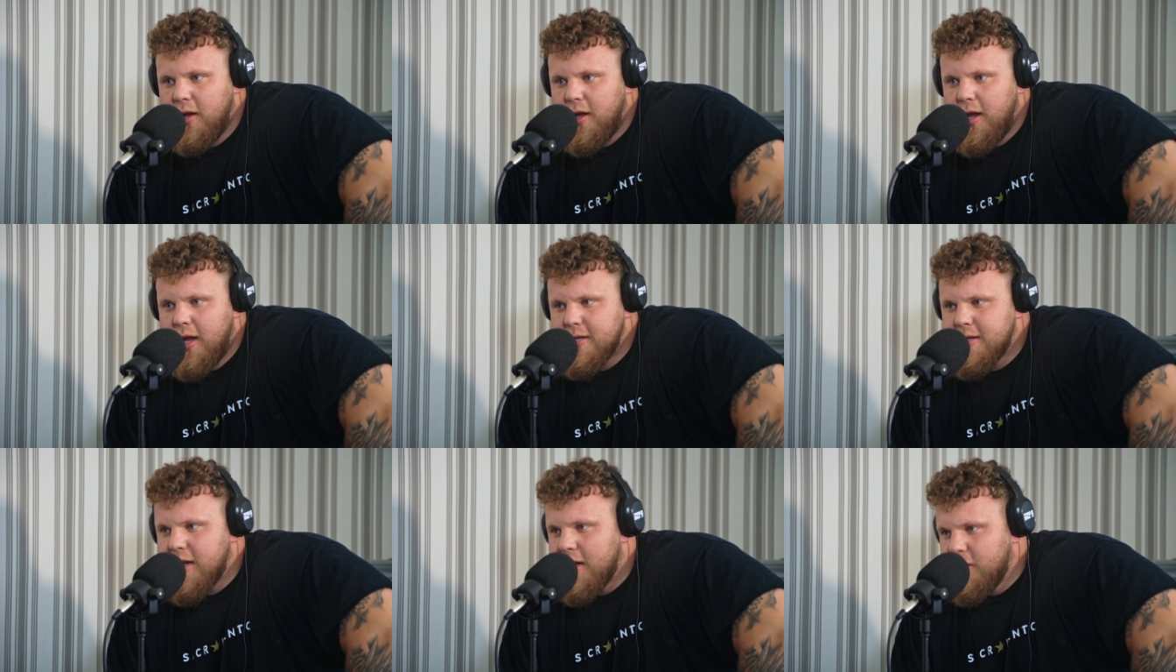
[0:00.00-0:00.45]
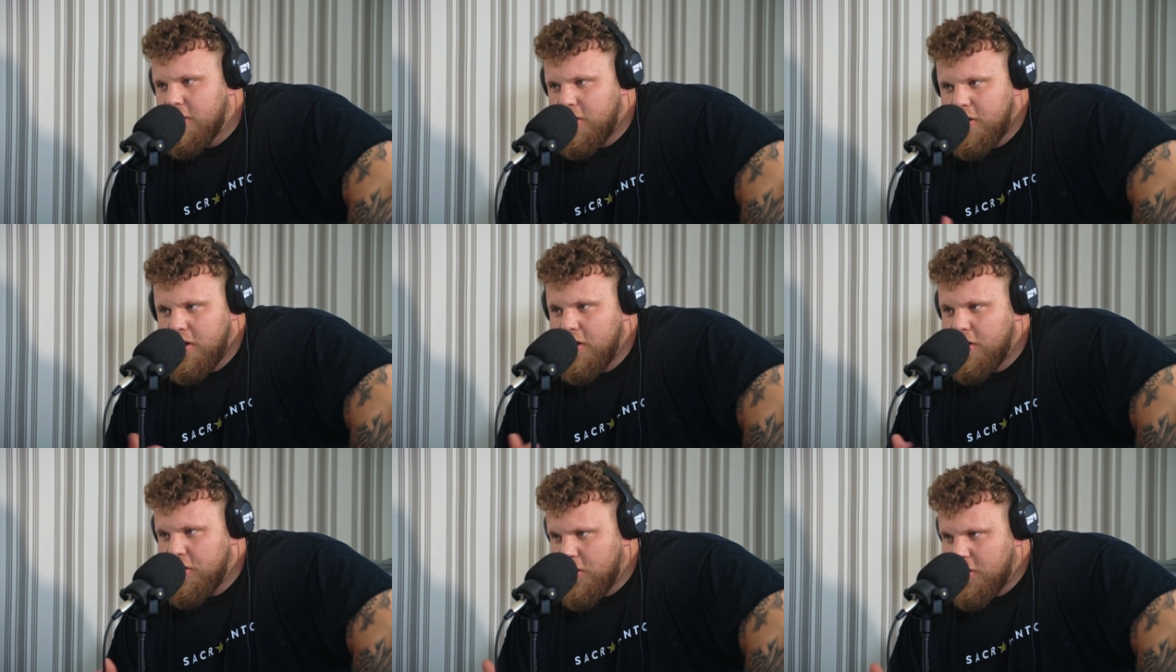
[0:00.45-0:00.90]
is like
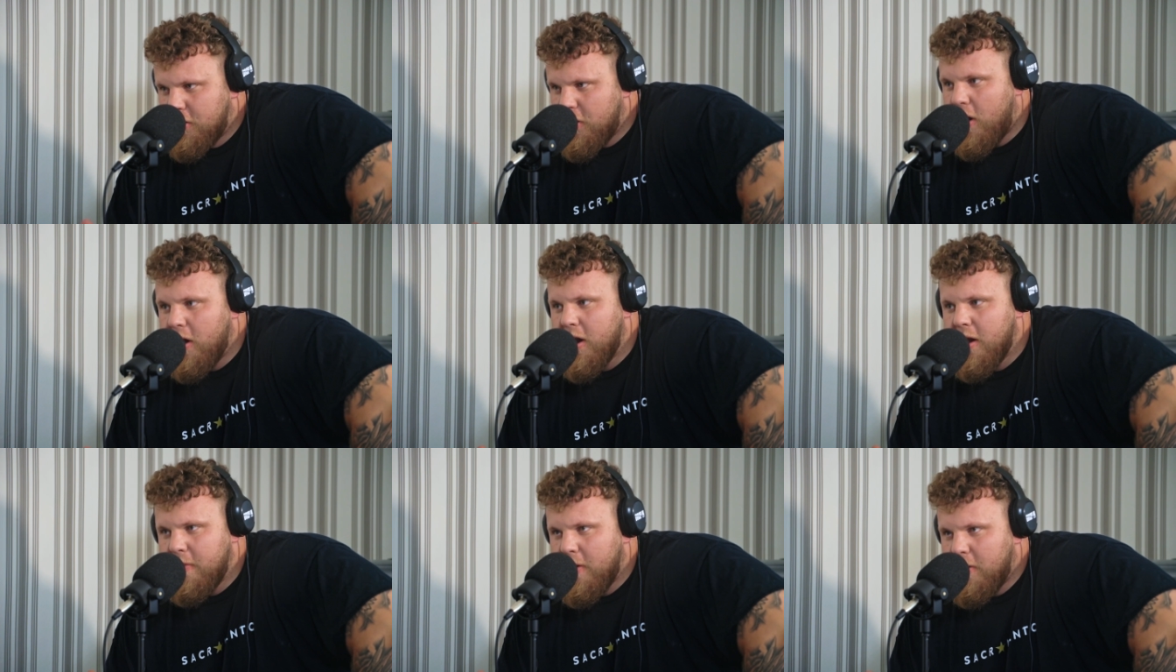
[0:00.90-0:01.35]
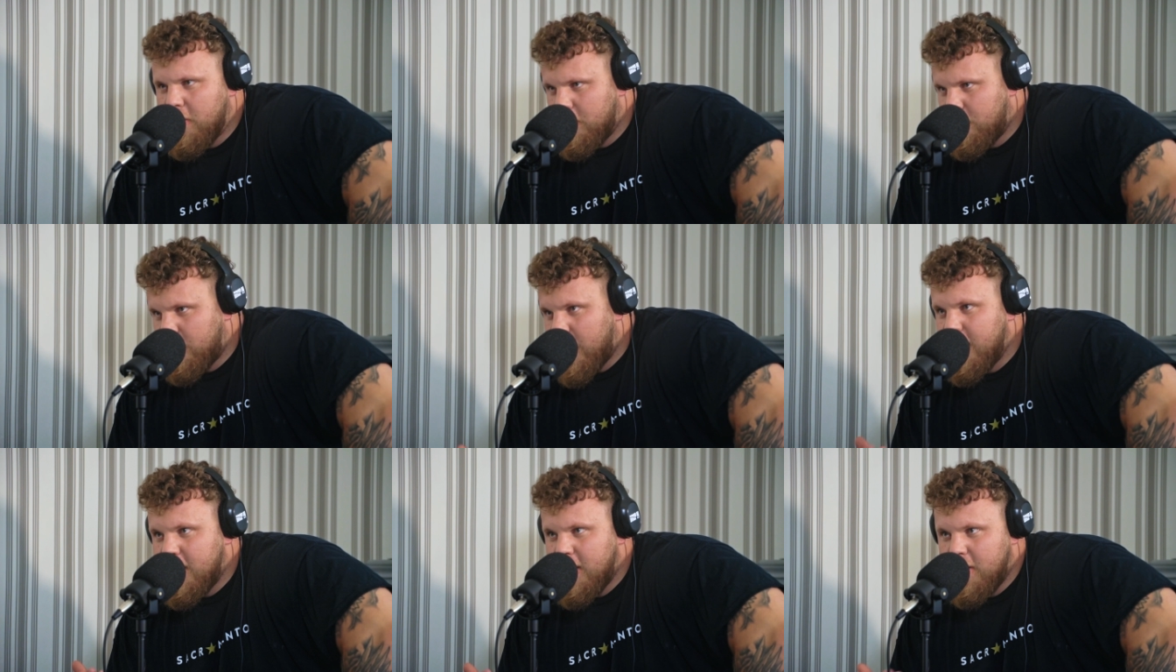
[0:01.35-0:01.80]
you talking about
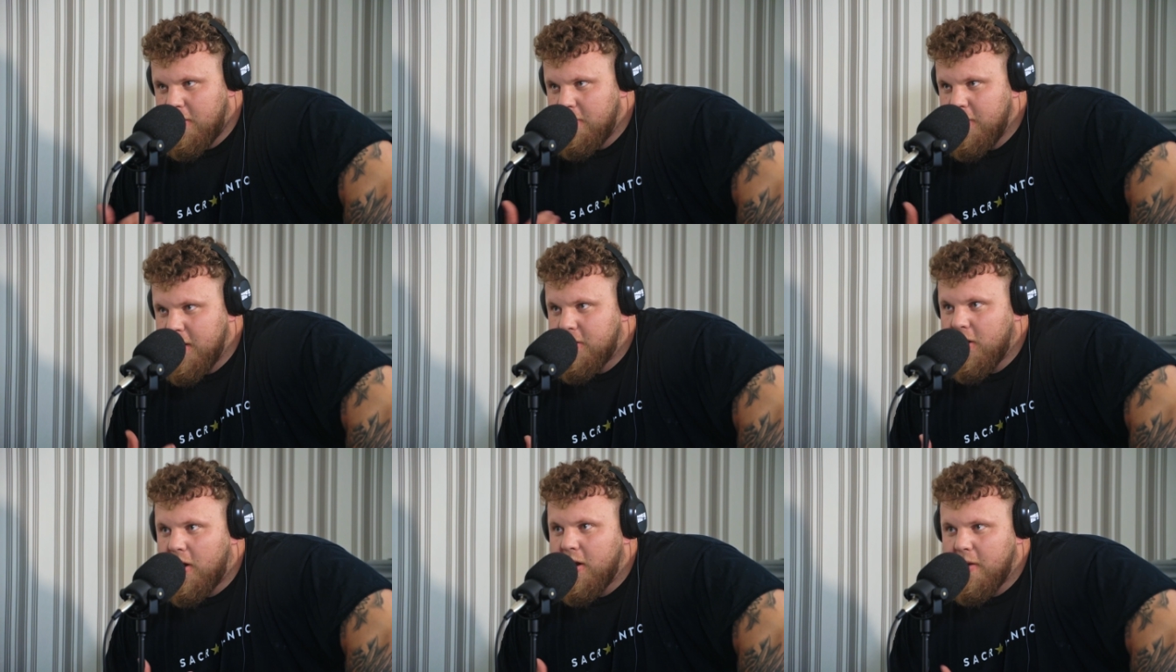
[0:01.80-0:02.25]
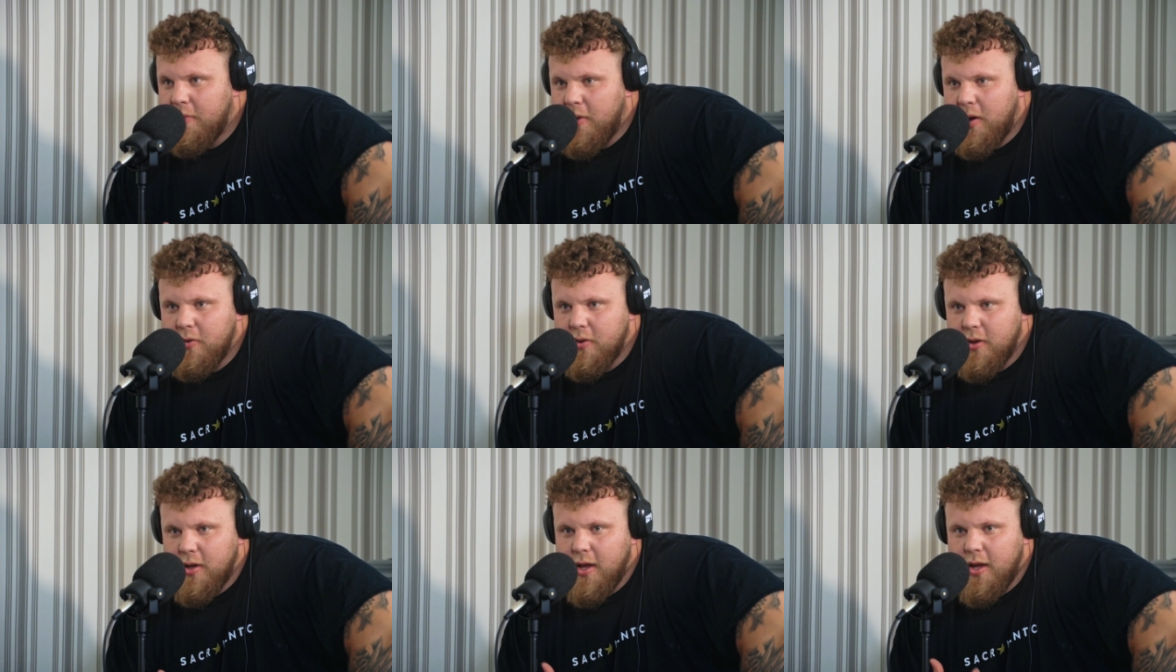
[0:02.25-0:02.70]
riding or me talking
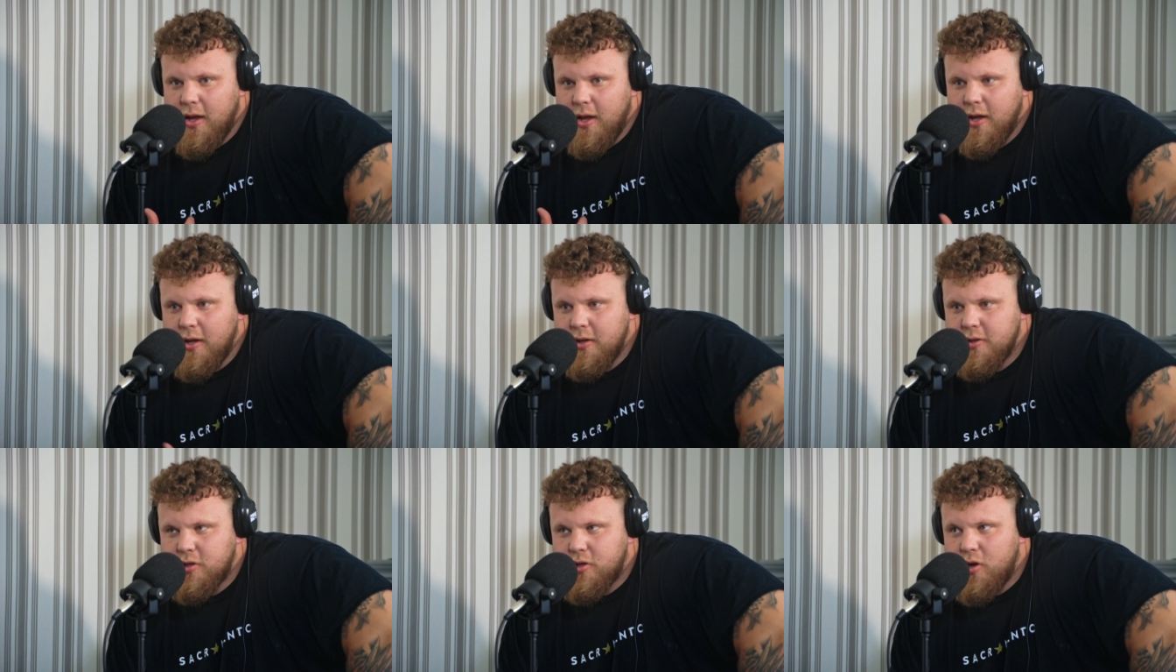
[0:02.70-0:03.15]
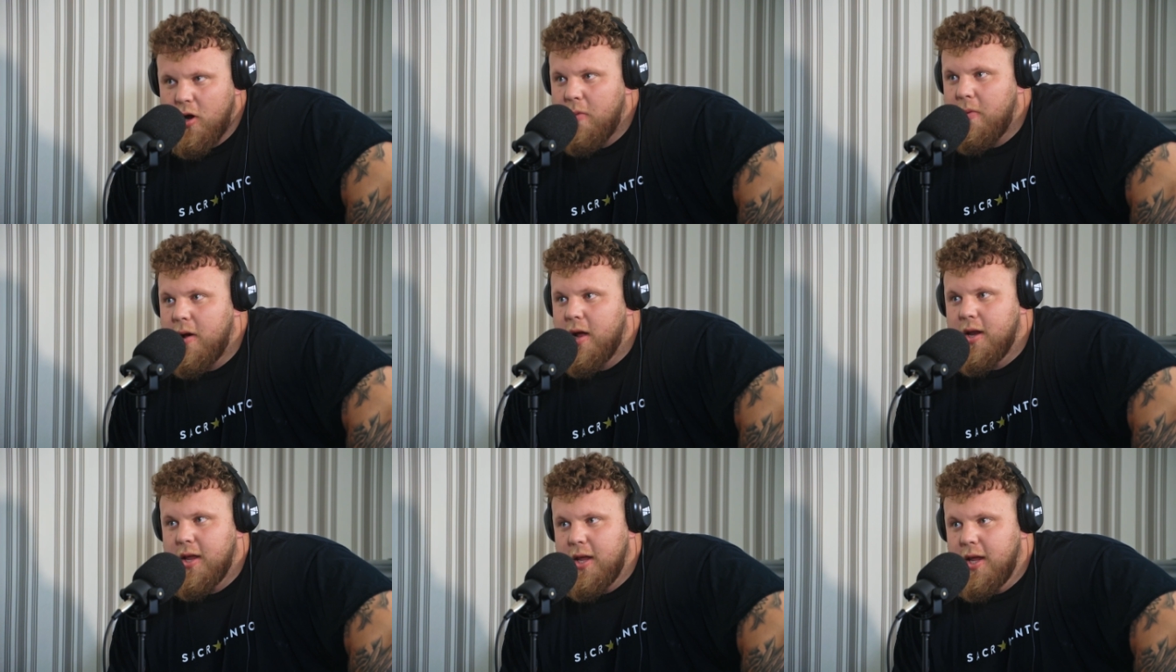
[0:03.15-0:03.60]
about the
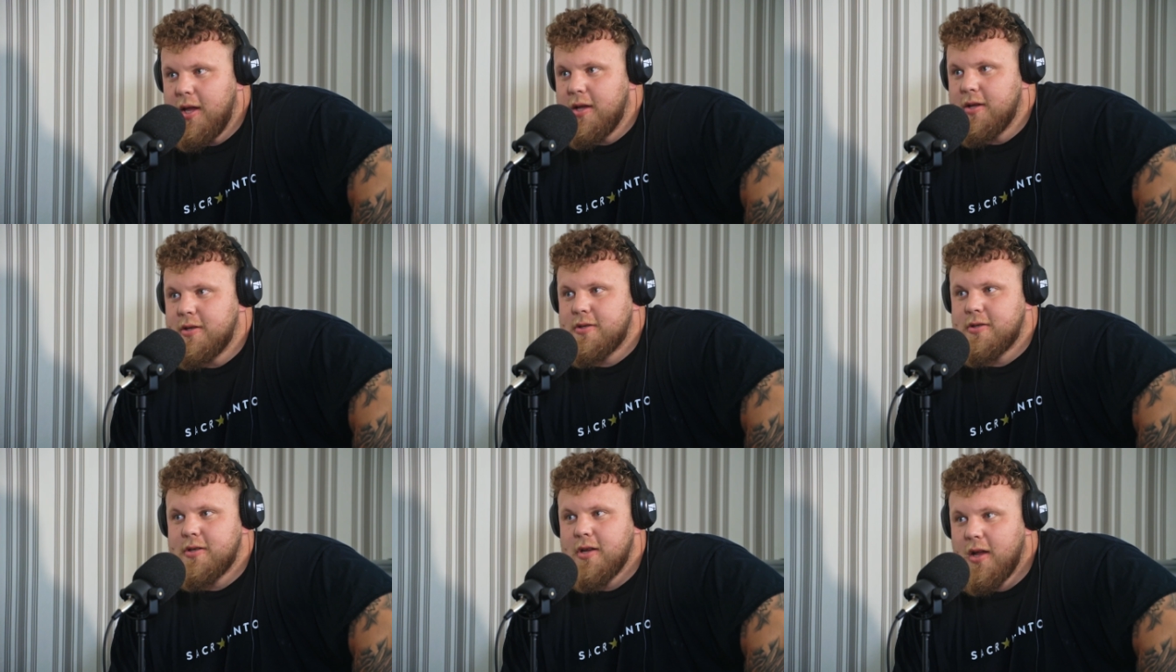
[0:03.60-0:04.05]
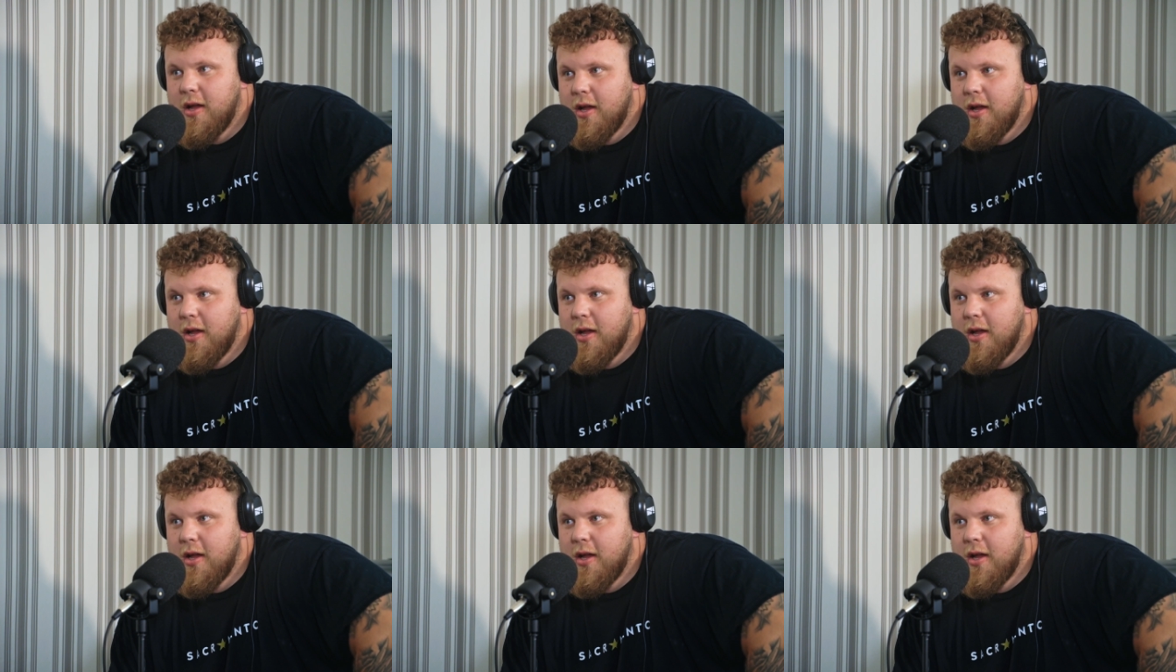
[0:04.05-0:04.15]
strongman. He is